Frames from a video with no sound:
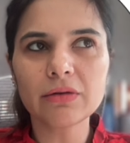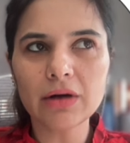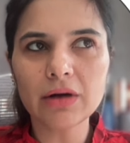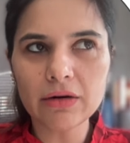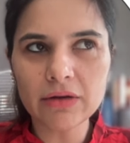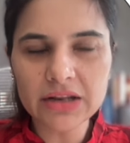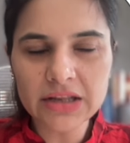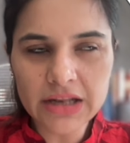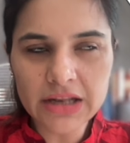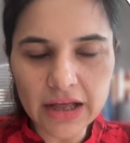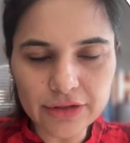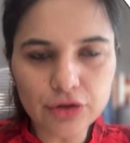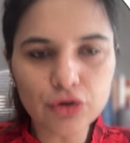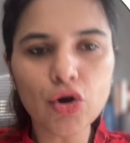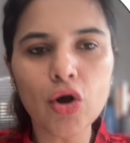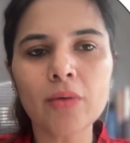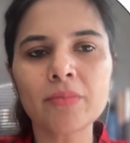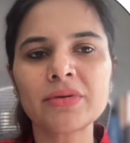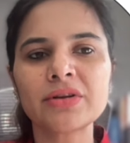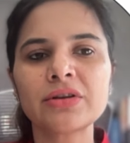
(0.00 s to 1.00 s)
another
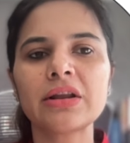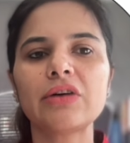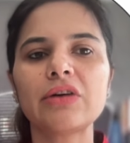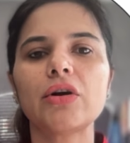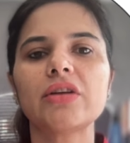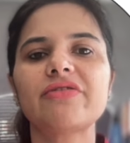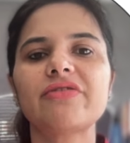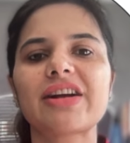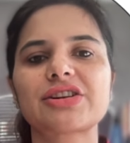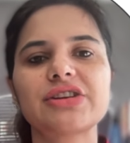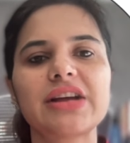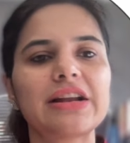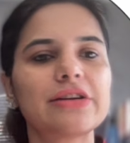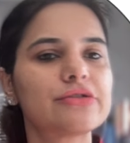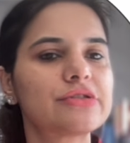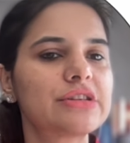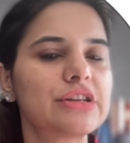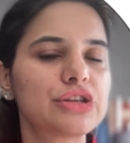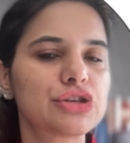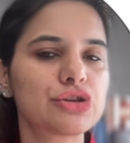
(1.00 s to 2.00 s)
common olfactory
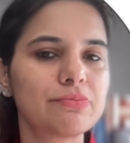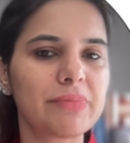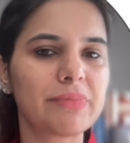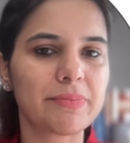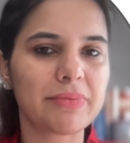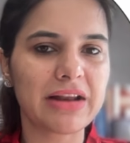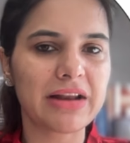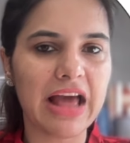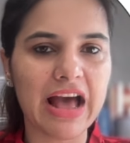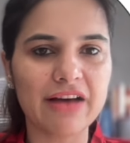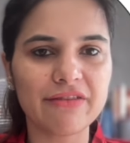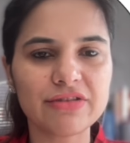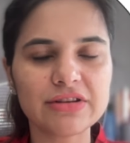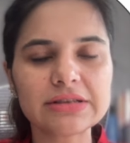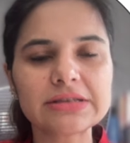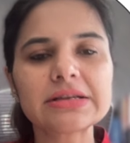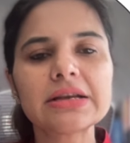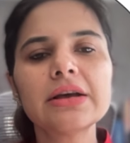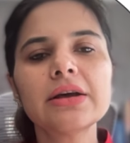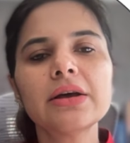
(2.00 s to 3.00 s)
hallucination people have
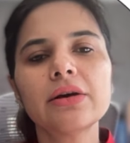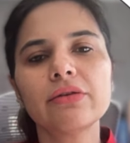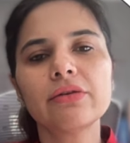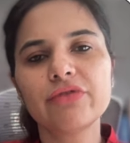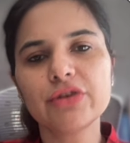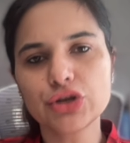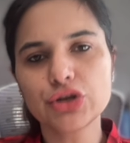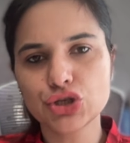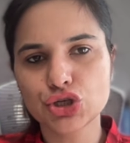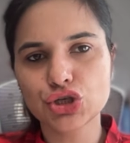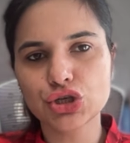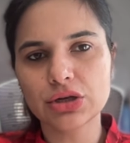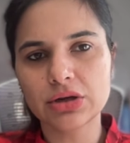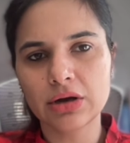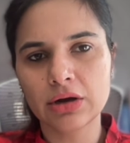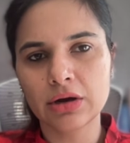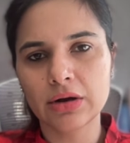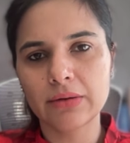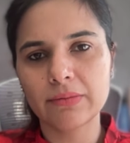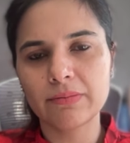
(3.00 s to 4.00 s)
is, which
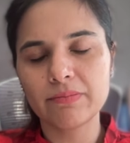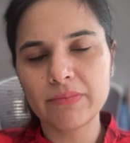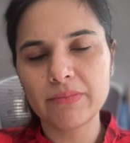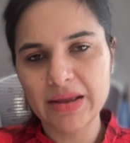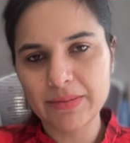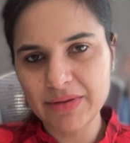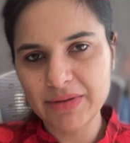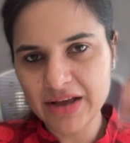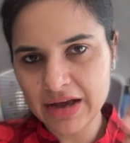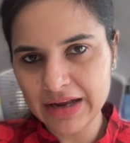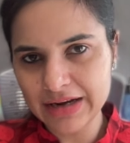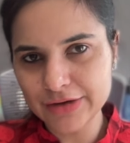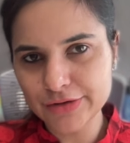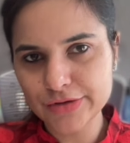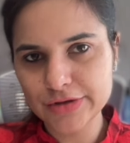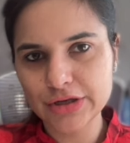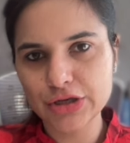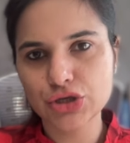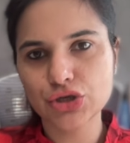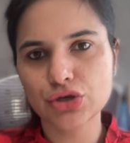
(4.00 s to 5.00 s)
may be a
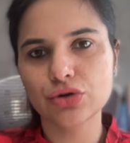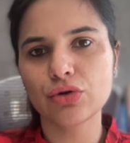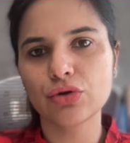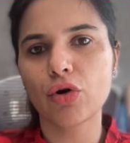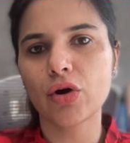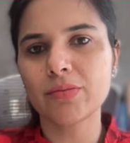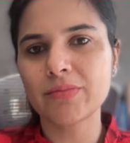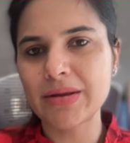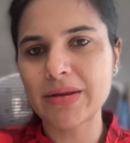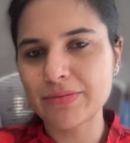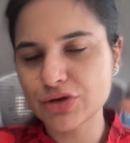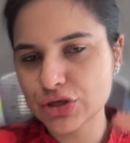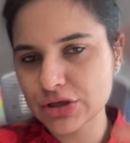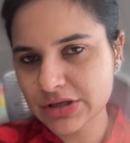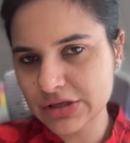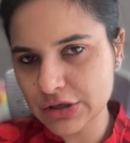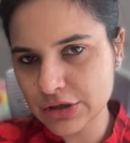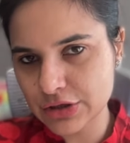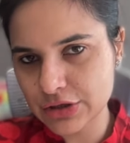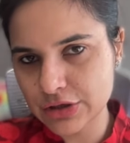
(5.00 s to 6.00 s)
hallucination or maybe
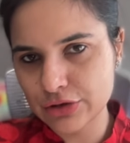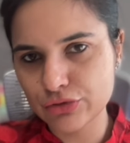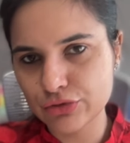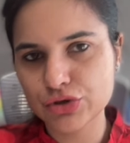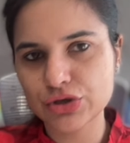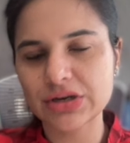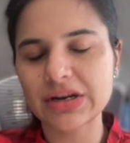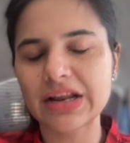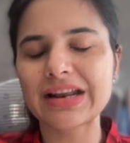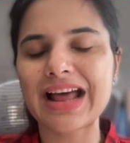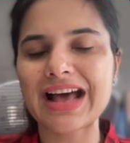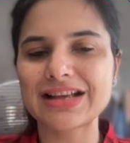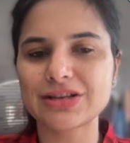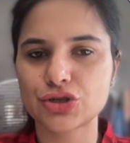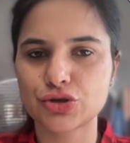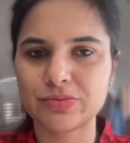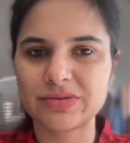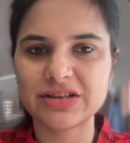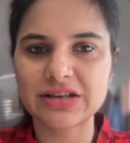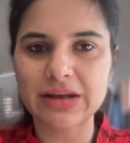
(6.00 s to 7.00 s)
just a delusion and has
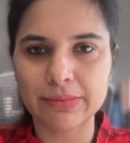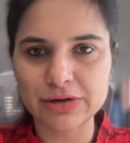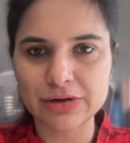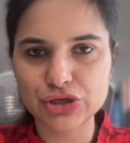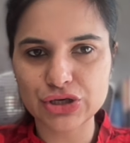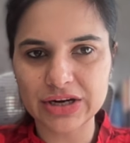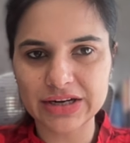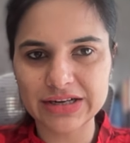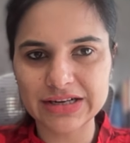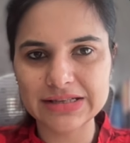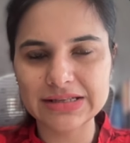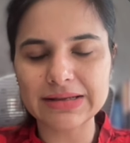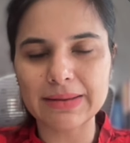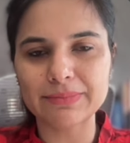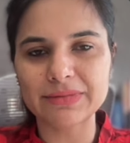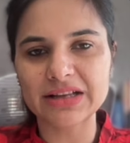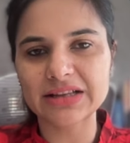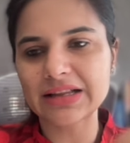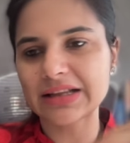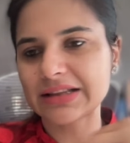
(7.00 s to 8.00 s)
to be double checked, is
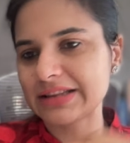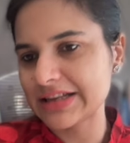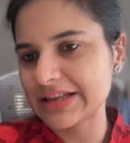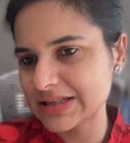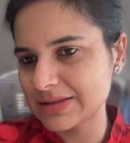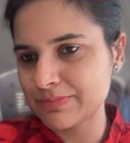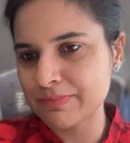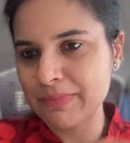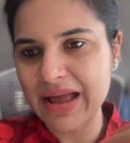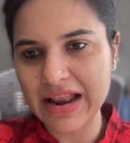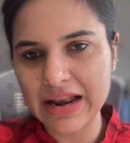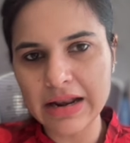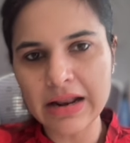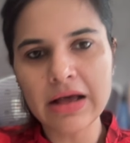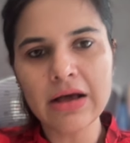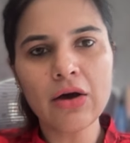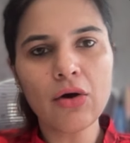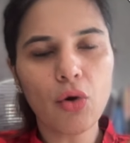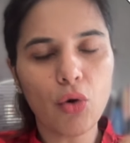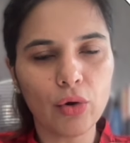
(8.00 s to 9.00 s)
something that they smell
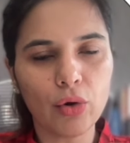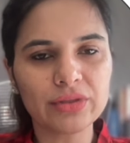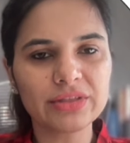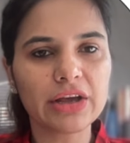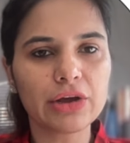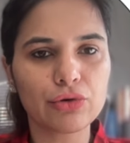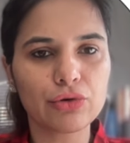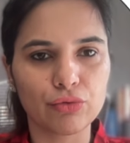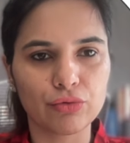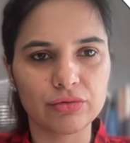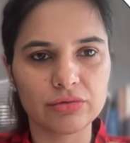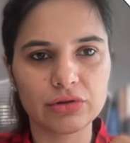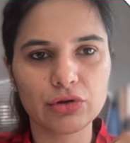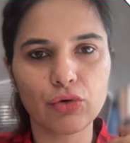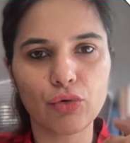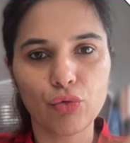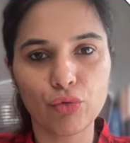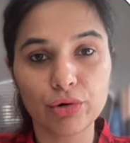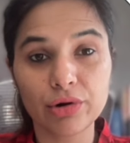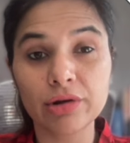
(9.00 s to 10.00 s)
on their own, the
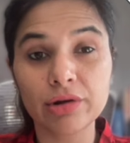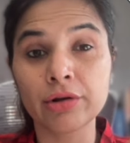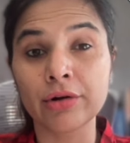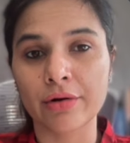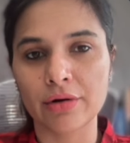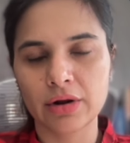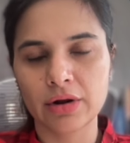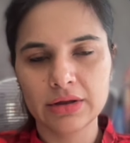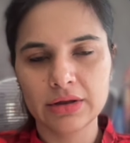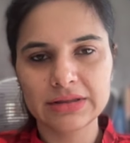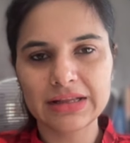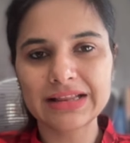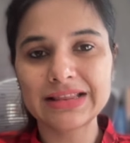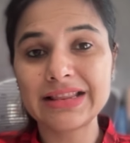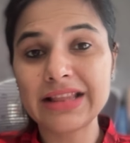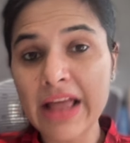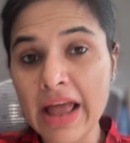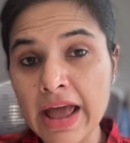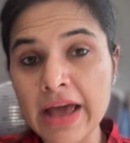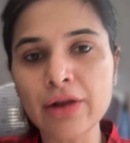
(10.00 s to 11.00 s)
odor, that
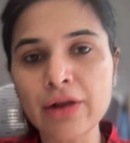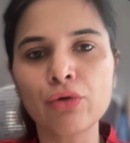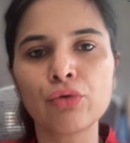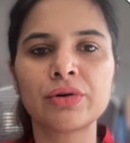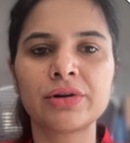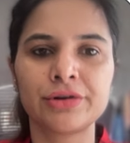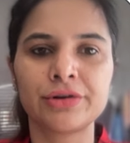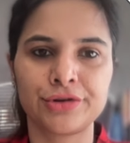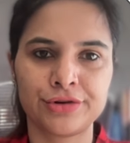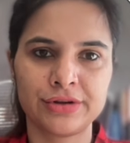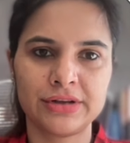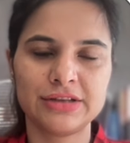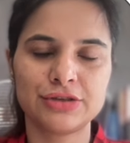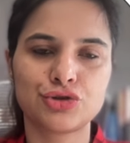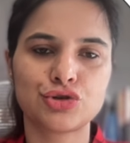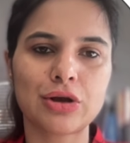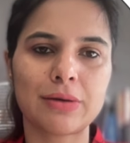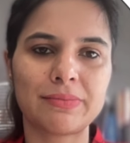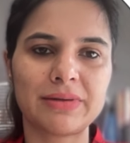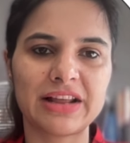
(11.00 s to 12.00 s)
their odor is
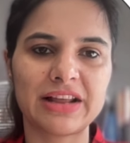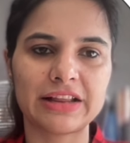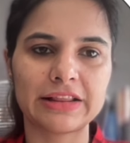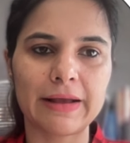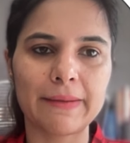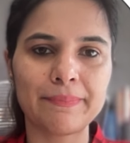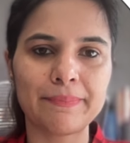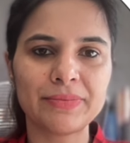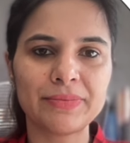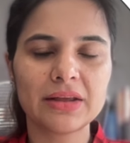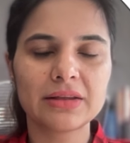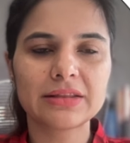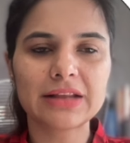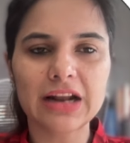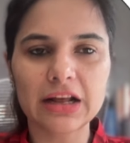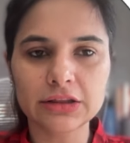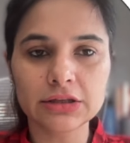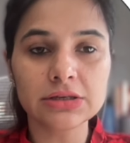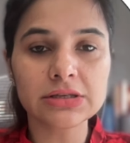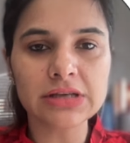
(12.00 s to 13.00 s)
troubling them, that
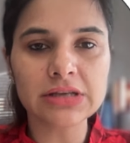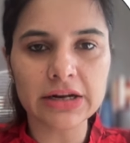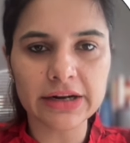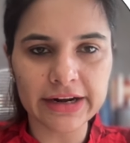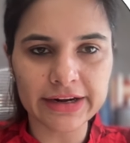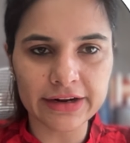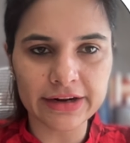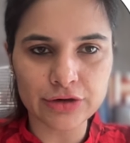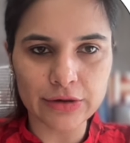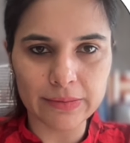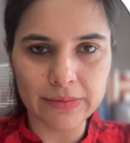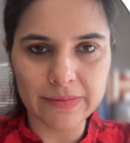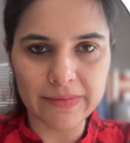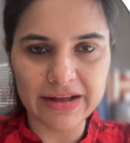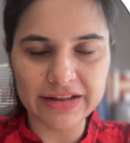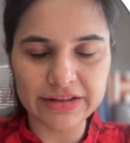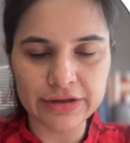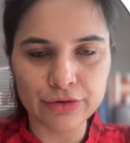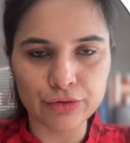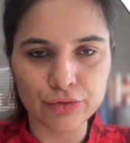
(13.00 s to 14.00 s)
others are getting troubled
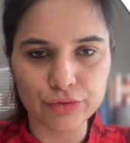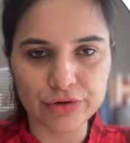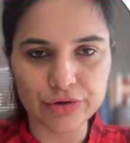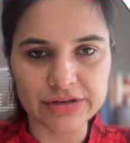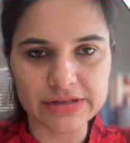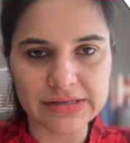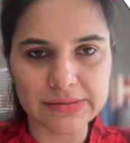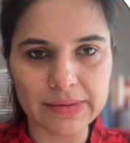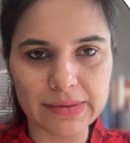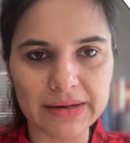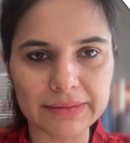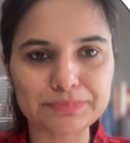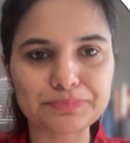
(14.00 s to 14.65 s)
by their odor as well.